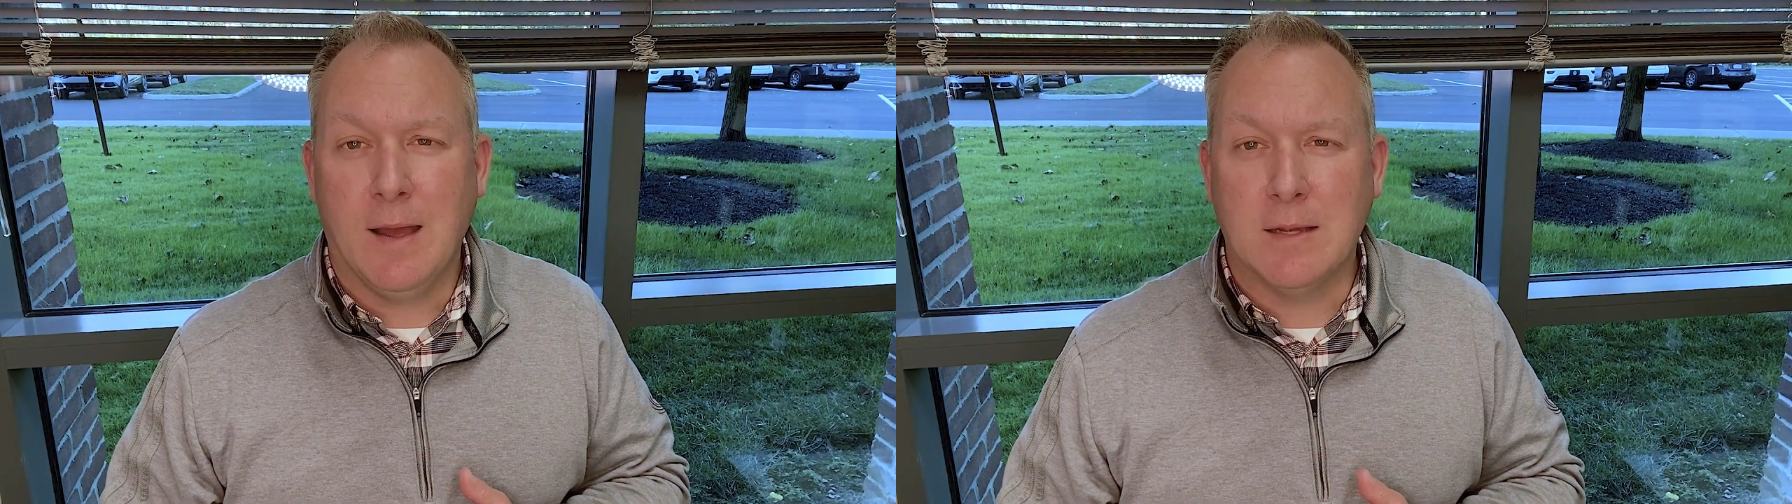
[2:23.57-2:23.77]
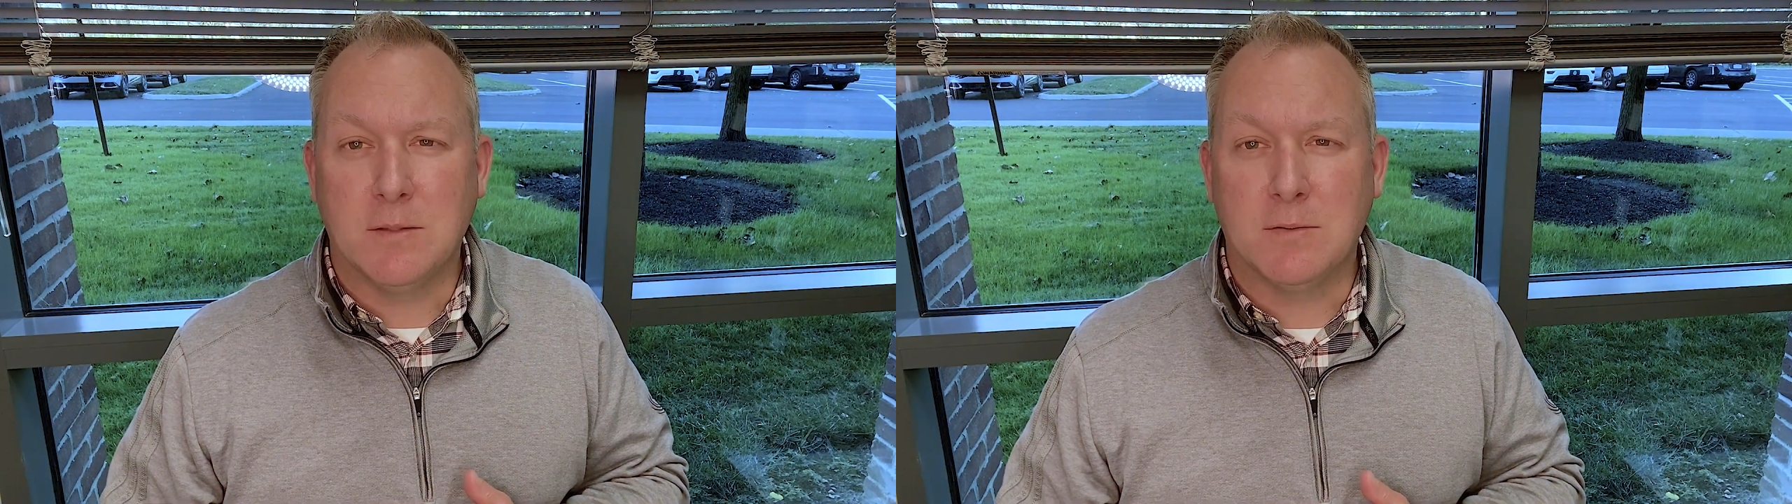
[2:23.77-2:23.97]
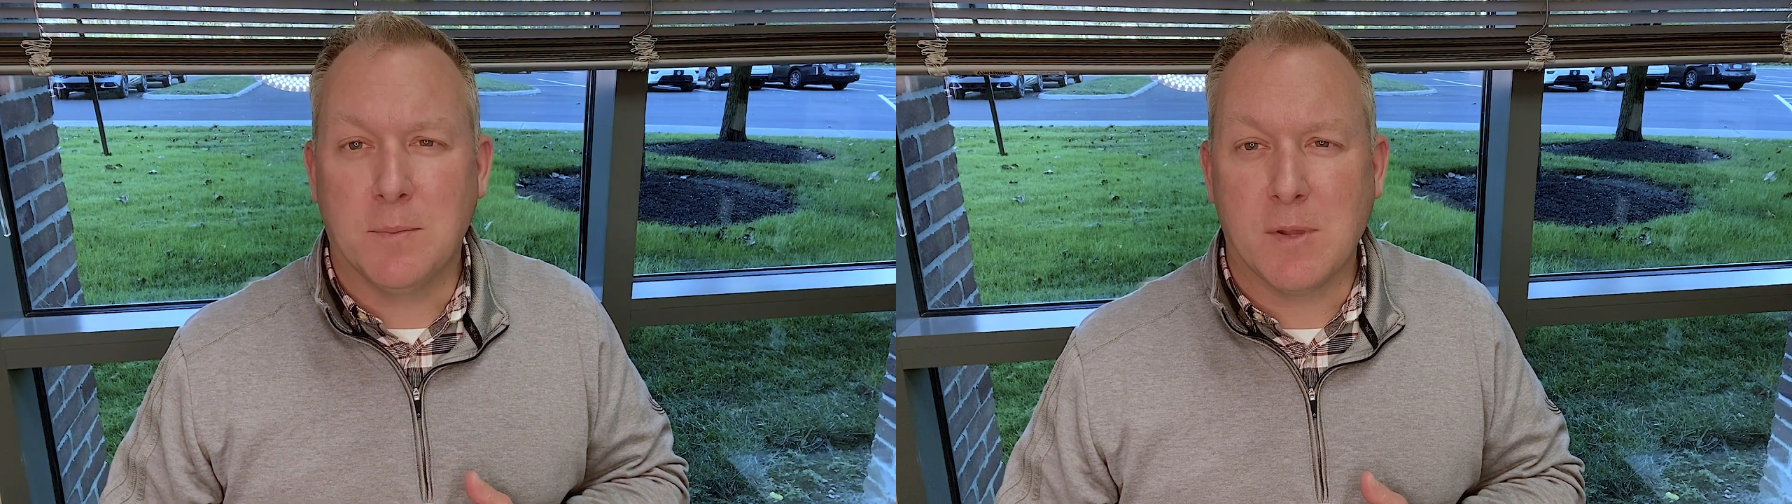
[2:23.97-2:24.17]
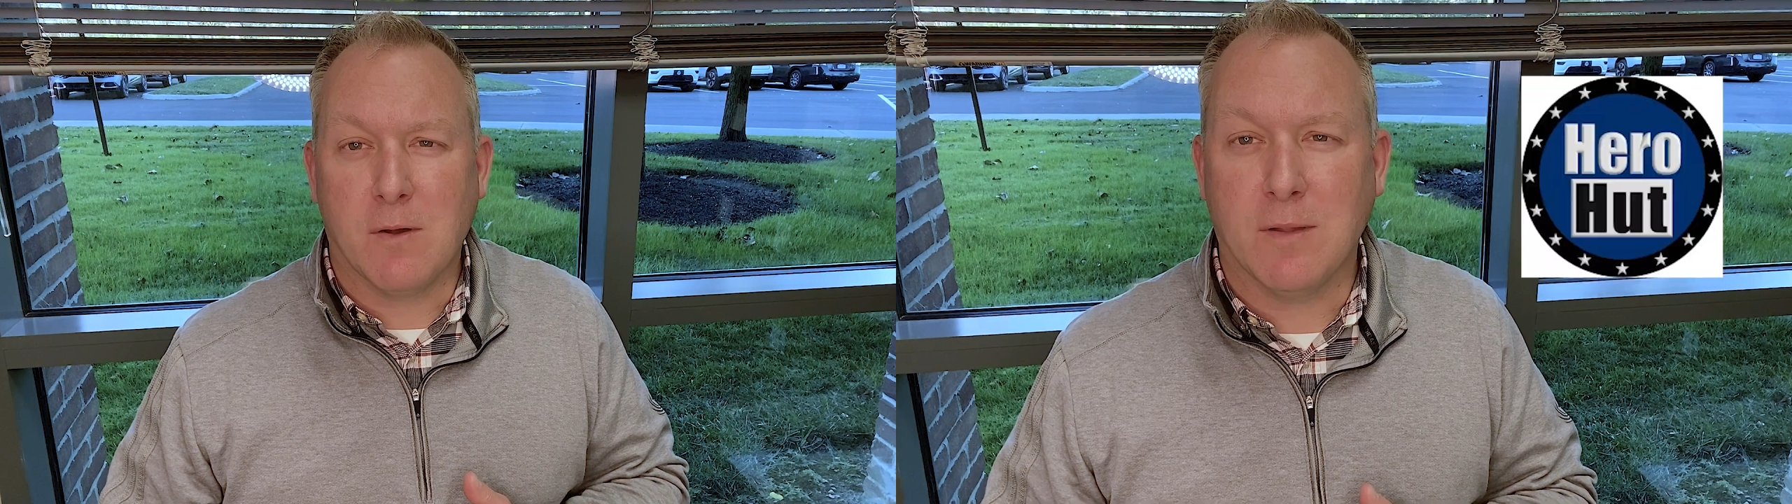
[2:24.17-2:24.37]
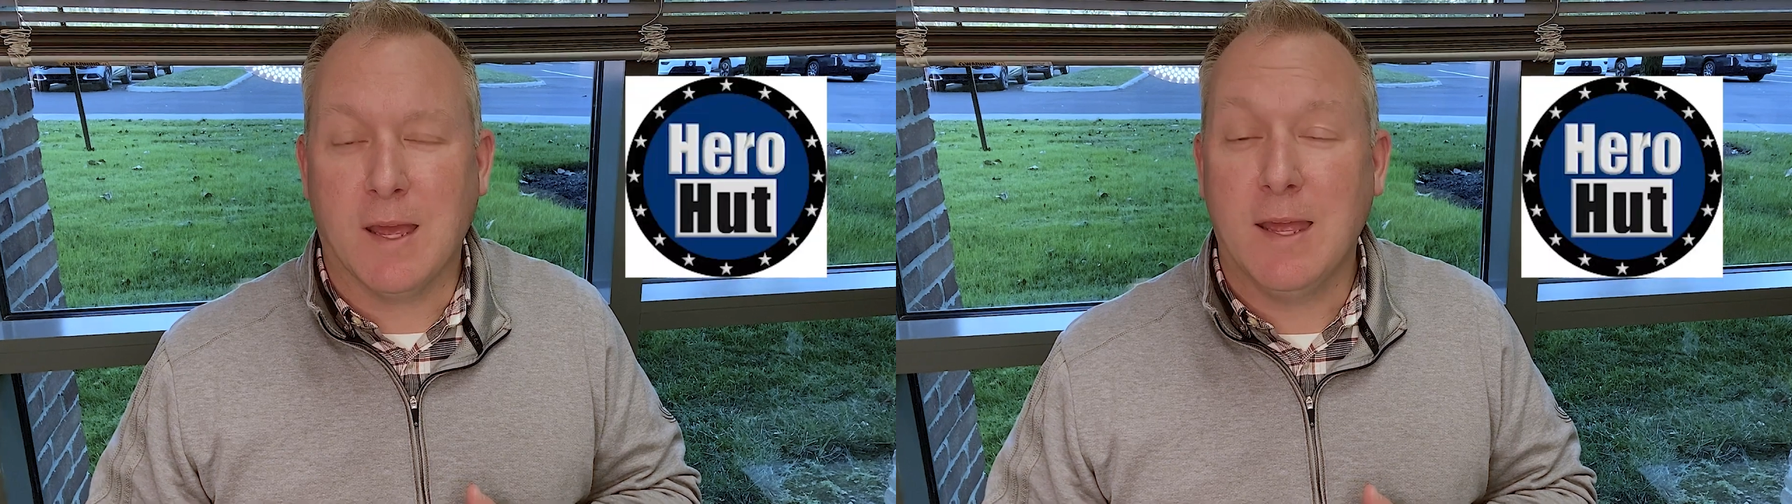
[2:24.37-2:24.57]
has something
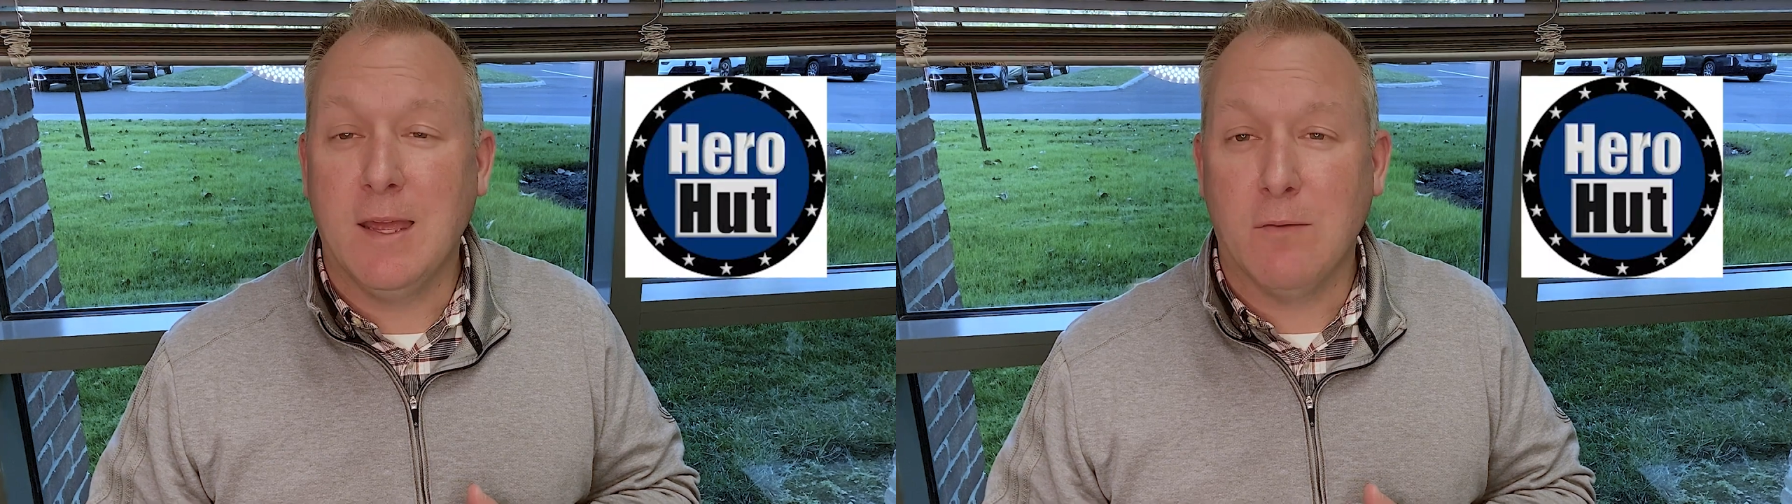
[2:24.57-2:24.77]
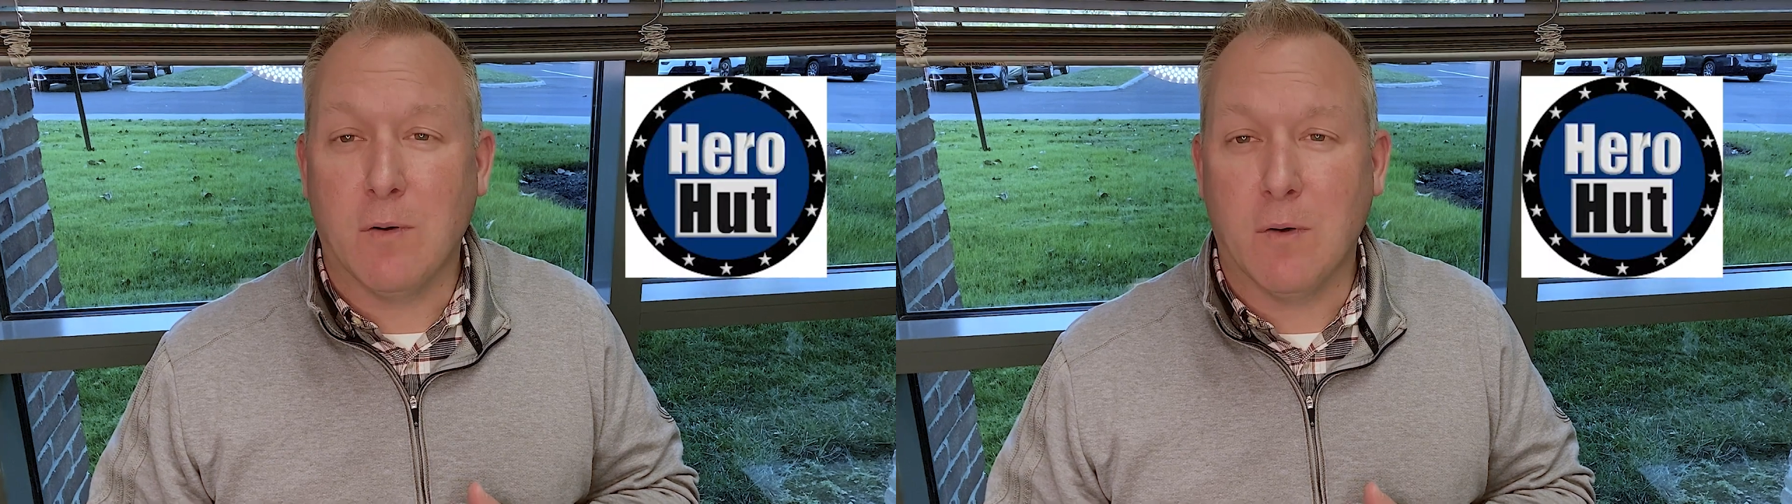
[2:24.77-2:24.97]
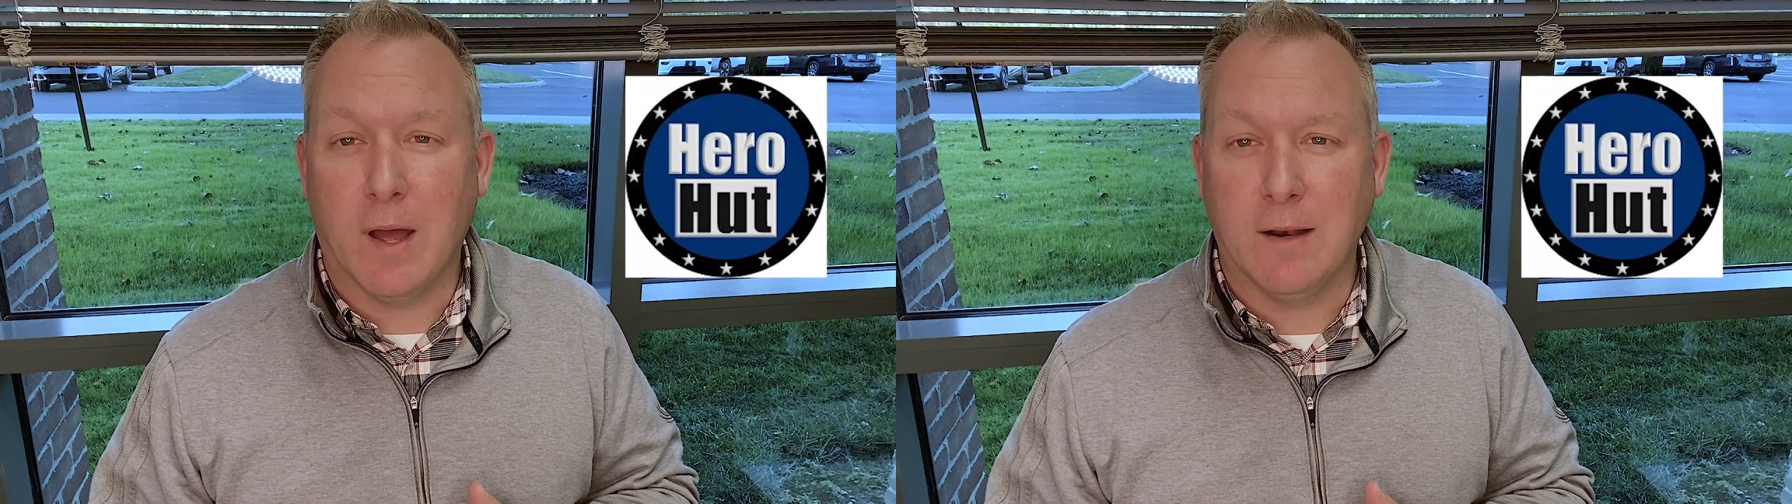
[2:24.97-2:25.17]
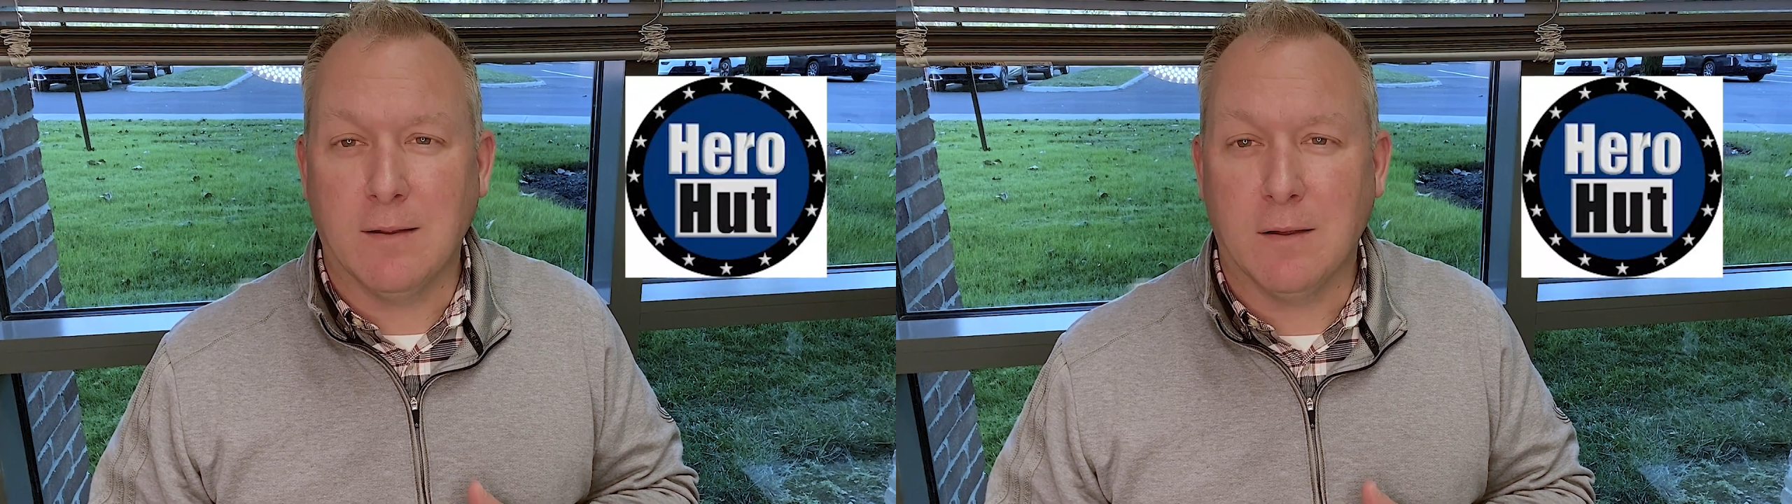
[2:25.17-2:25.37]
called a Hero Hut.